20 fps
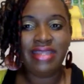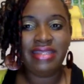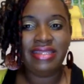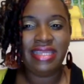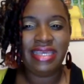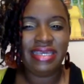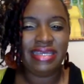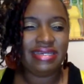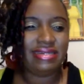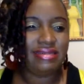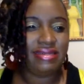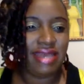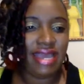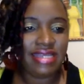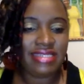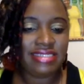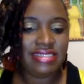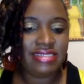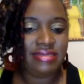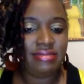deep
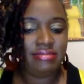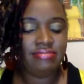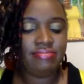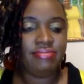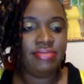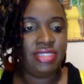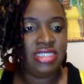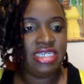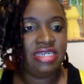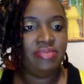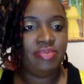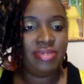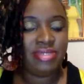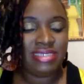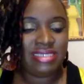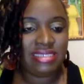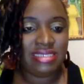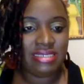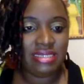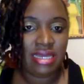and deep
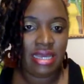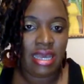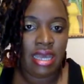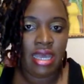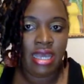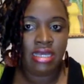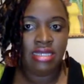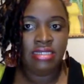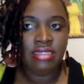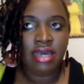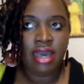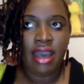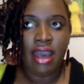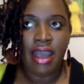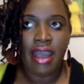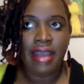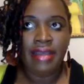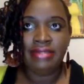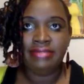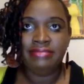
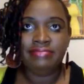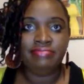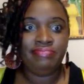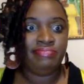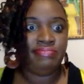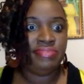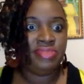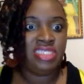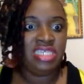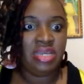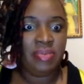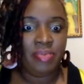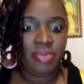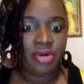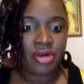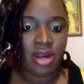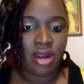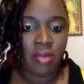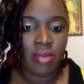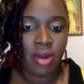and
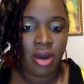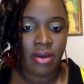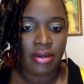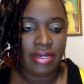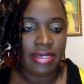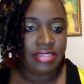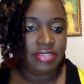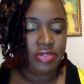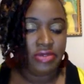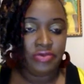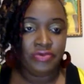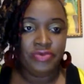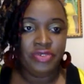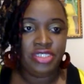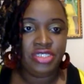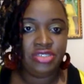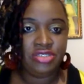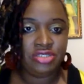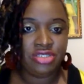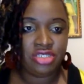deeper about it, or
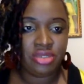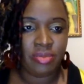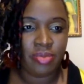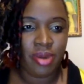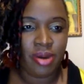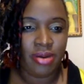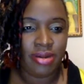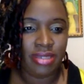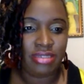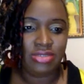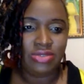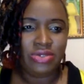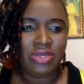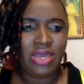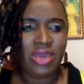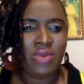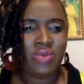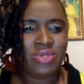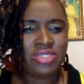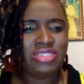research about it.
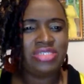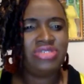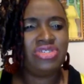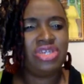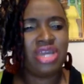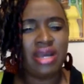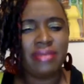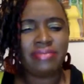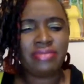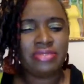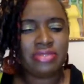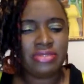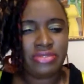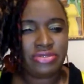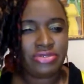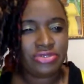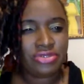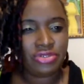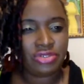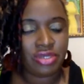Okay, what is the absolute
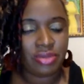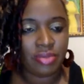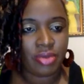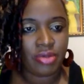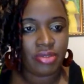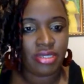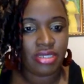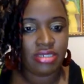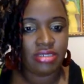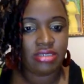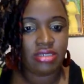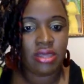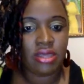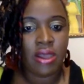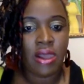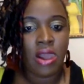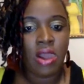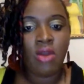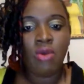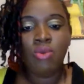truth about this?
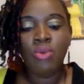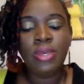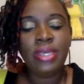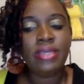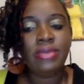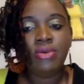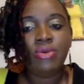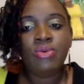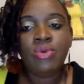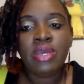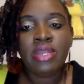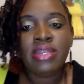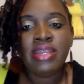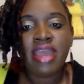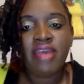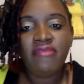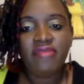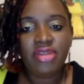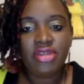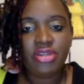We
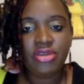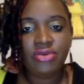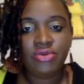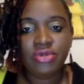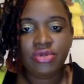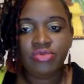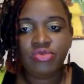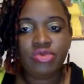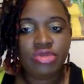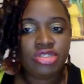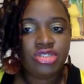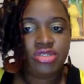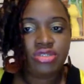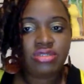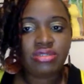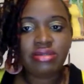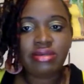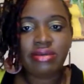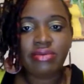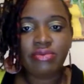never do it. We just